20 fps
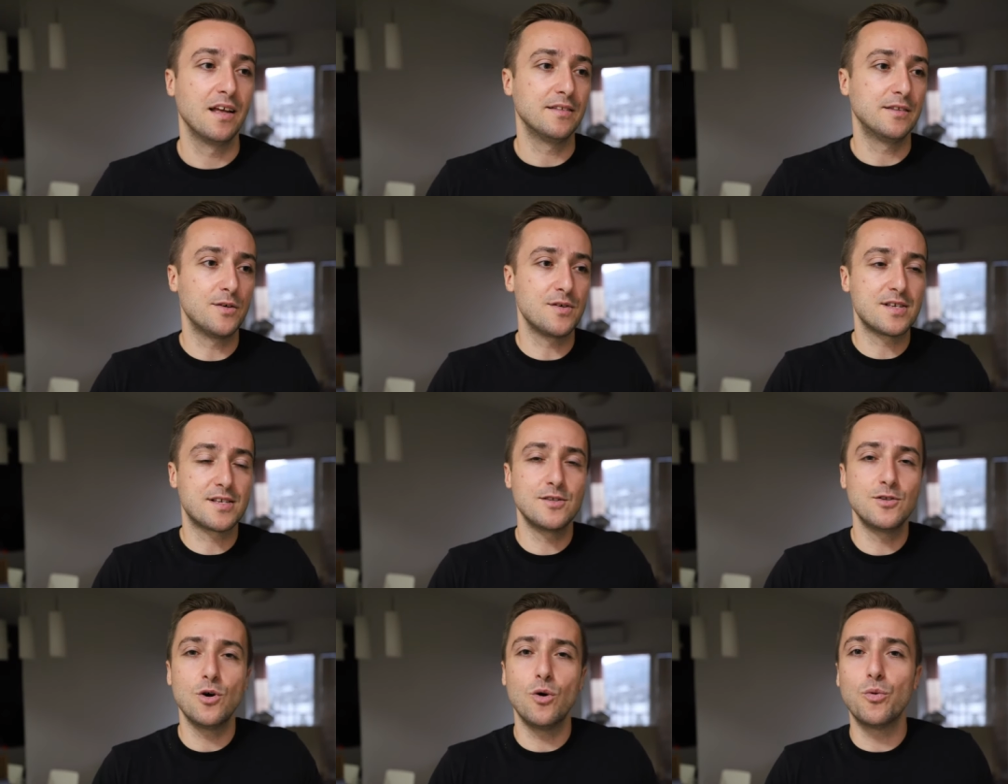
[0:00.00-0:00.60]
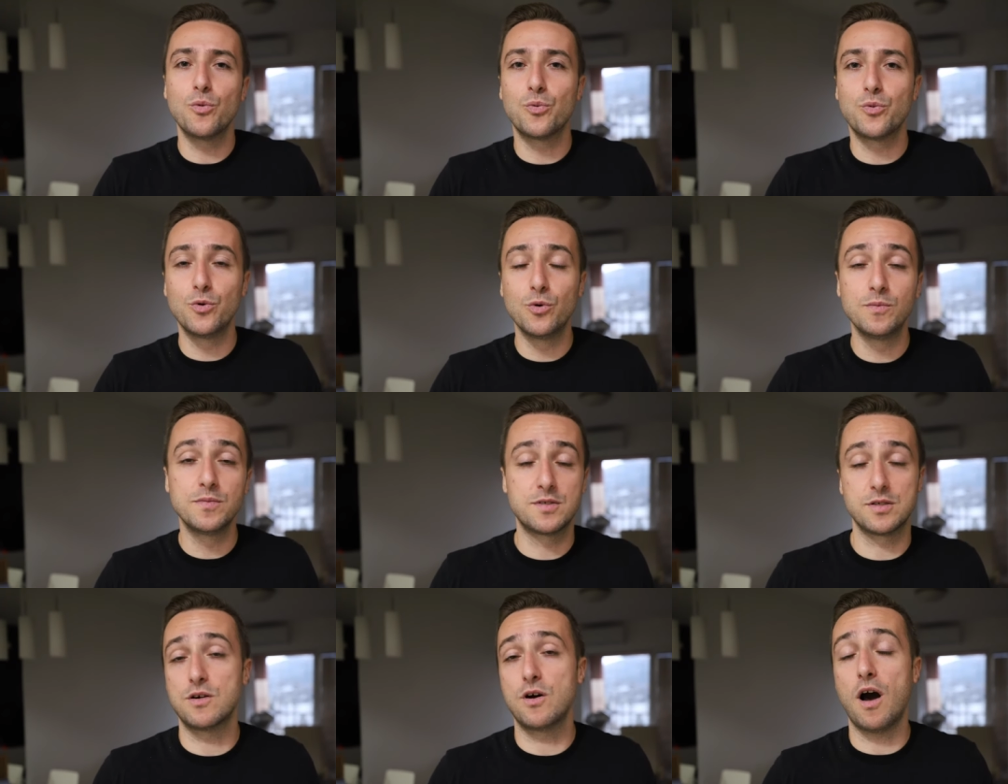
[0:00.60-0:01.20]
There's no
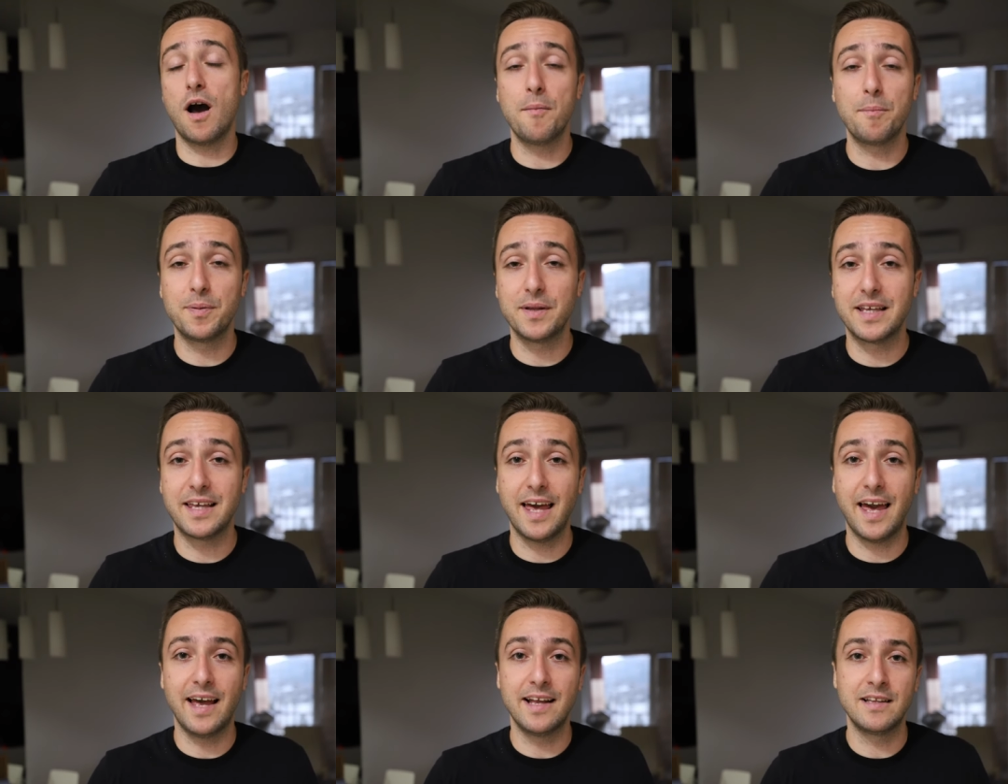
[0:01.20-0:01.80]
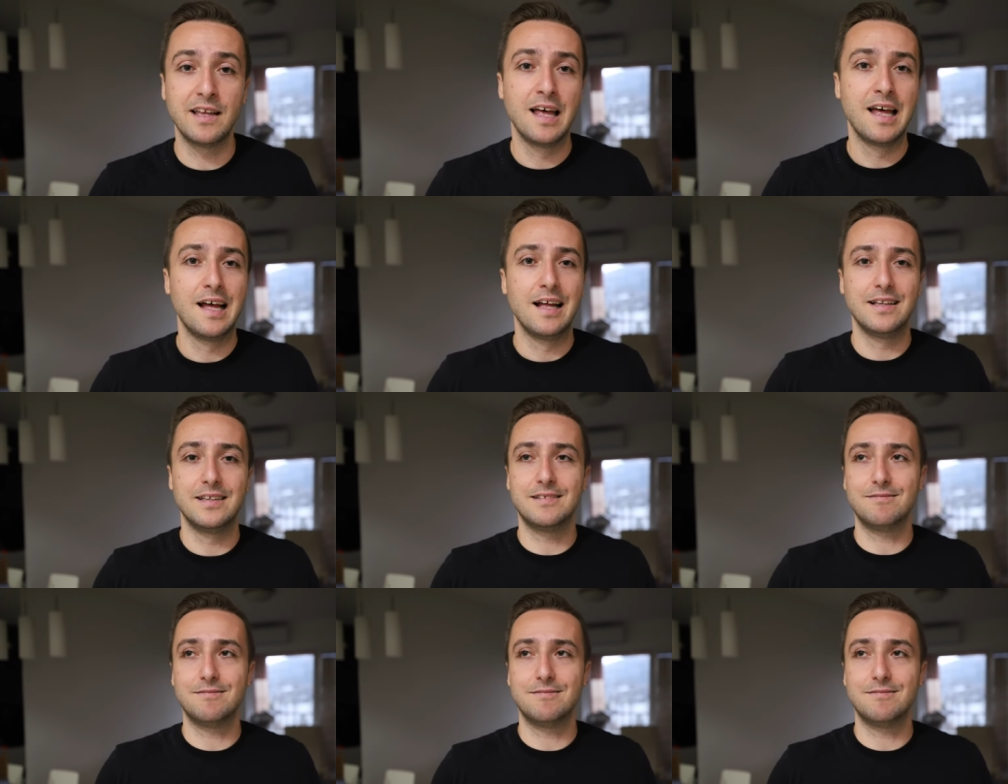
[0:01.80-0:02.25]
room to complicate.